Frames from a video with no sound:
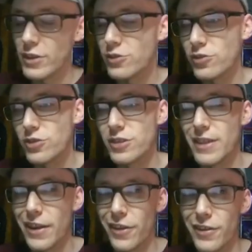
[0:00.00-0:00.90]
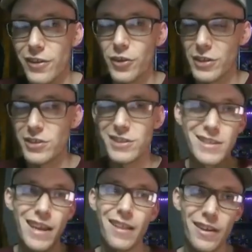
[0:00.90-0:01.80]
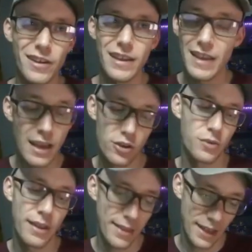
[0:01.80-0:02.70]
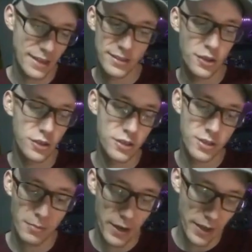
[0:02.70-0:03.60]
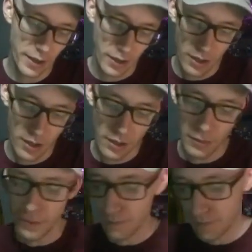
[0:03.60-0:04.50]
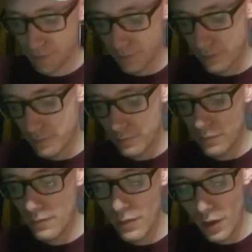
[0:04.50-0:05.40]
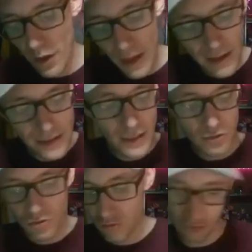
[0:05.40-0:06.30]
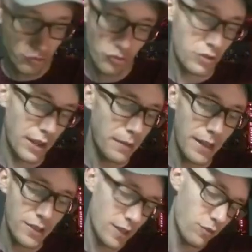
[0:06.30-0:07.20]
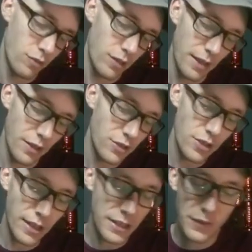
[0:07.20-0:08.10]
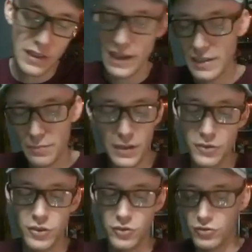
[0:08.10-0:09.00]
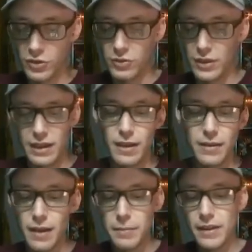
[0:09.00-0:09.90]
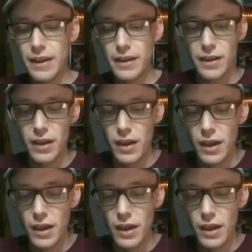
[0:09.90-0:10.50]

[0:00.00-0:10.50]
Edge Razor is just there. You know, he's just standing there. He can't do anything. He's literally just a body. But that is it, truly. I mean, that's really it. There's, like, different lines of play you can truly do. Like, I mean, like,